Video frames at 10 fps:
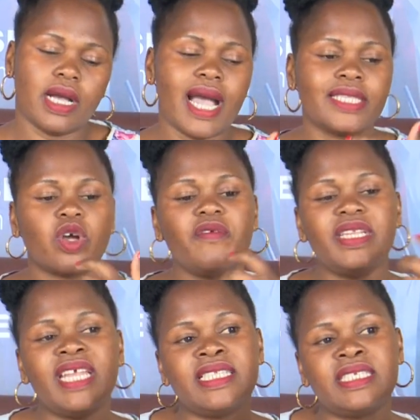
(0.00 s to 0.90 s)
As
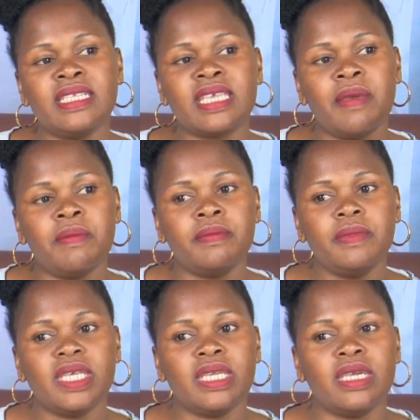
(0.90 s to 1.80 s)
COVID-19 came
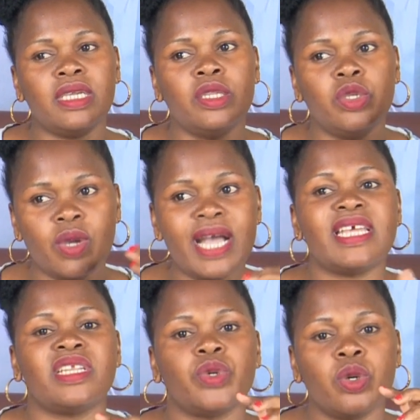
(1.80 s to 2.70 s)
in
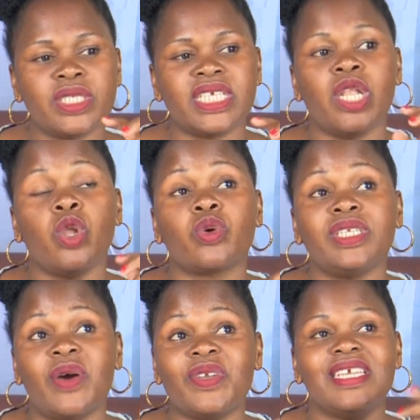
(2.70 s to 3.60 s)
Uganda and we got a
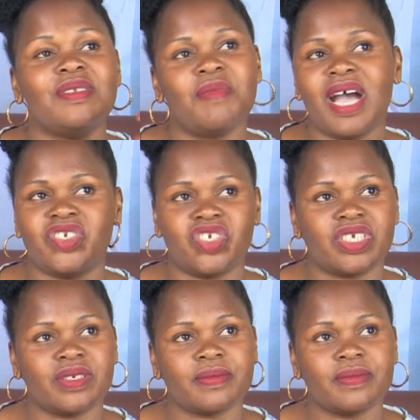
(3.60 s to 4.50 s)
lockdown in
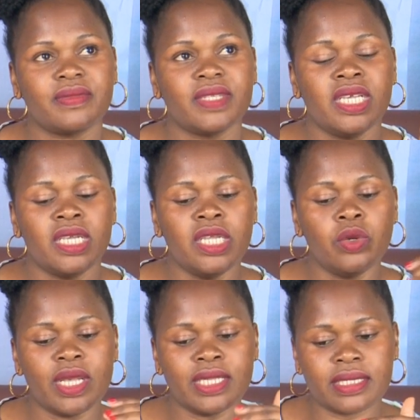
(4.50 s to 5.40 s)
March, it
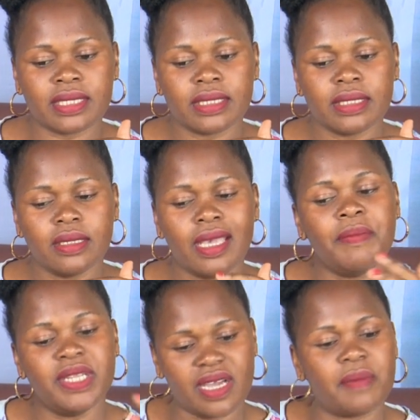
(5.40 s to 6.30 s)
was a
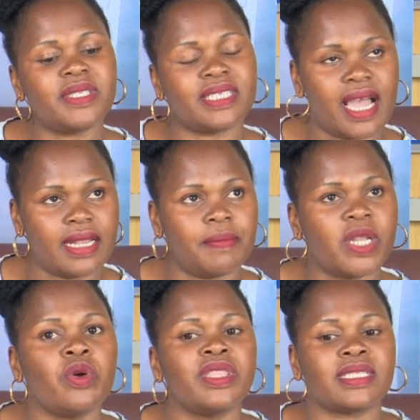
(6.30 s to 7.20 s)
bit absurd.
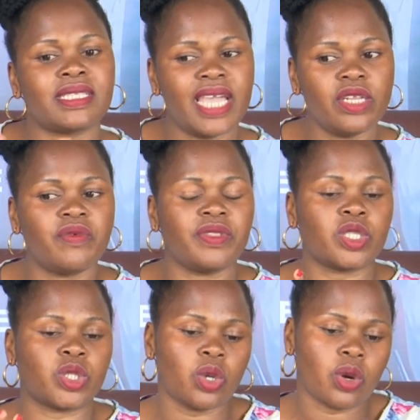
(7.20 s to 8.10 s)
But on the side of the
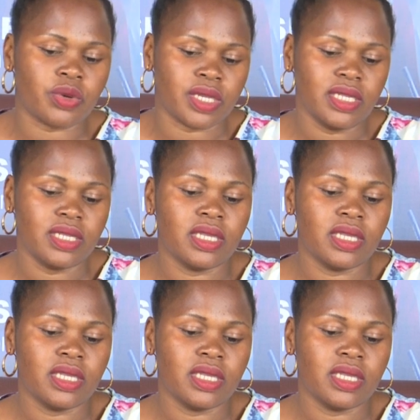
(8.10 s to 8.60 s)
story,